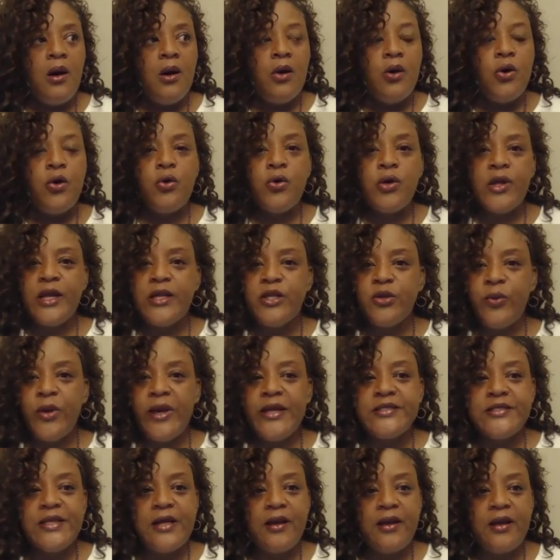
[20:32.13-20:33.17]
oh, ain't the
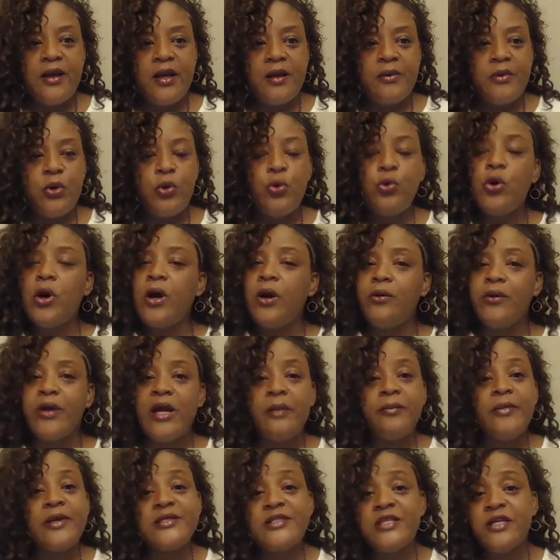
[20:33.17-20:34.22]
right time. Oh, I don't
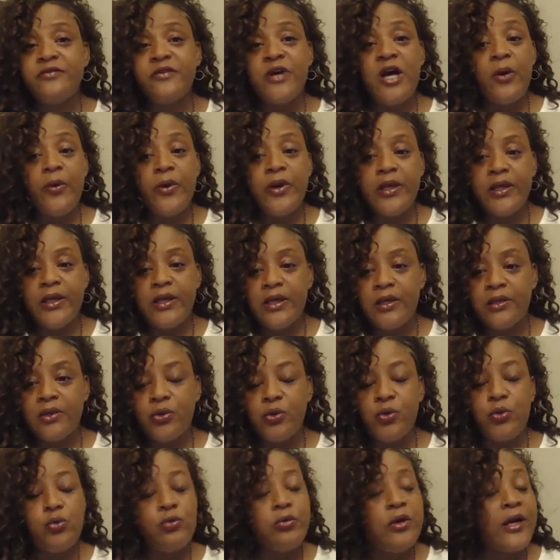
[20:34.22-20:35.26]
got myself all the way together.
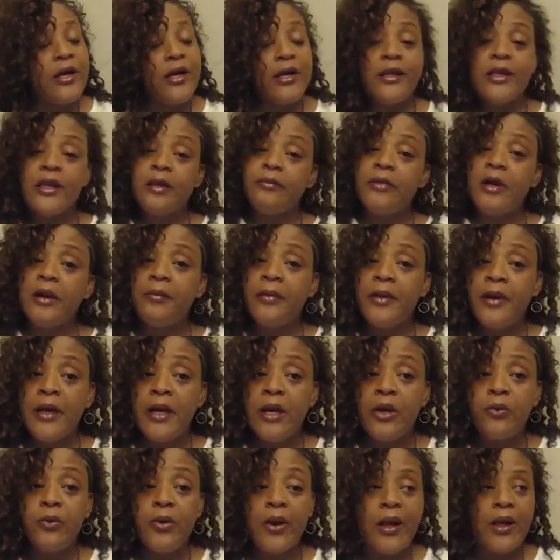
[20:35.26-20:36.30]
Oh, I got to get my
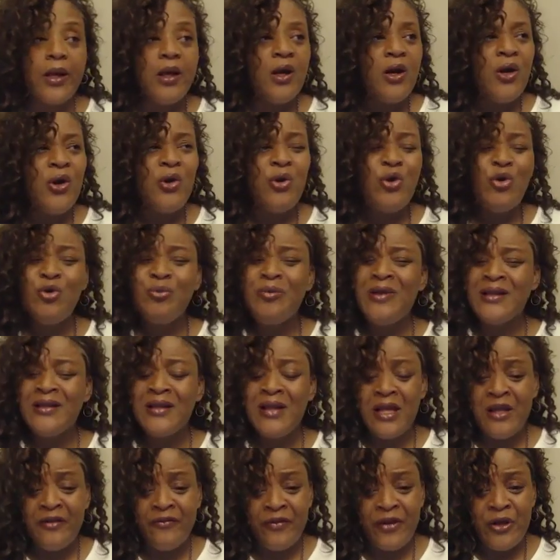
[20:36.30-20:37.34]
mind right. Oh, my
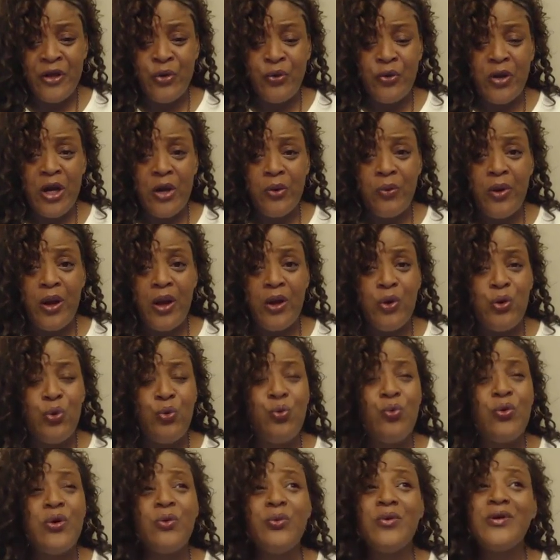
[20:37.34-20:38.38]
life ain't quite right. Oh,
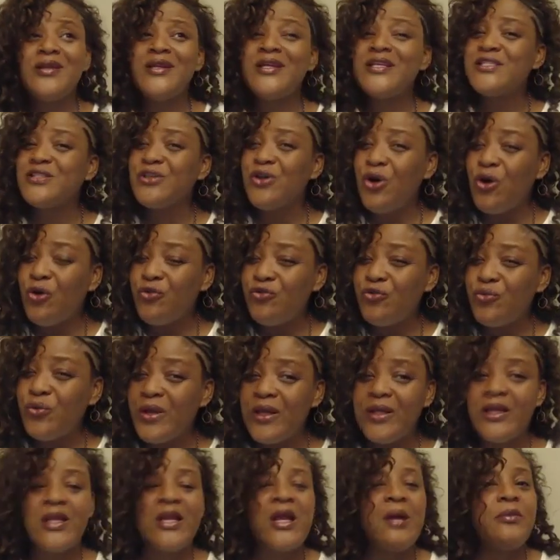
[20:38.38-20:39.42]
well, when this go over
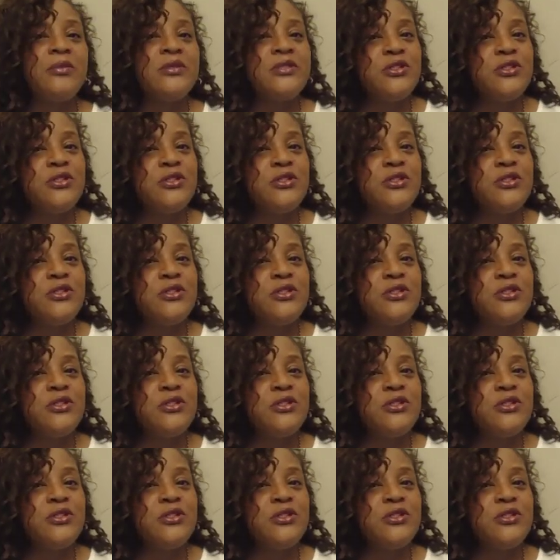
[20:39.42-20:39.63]
with, then I'm going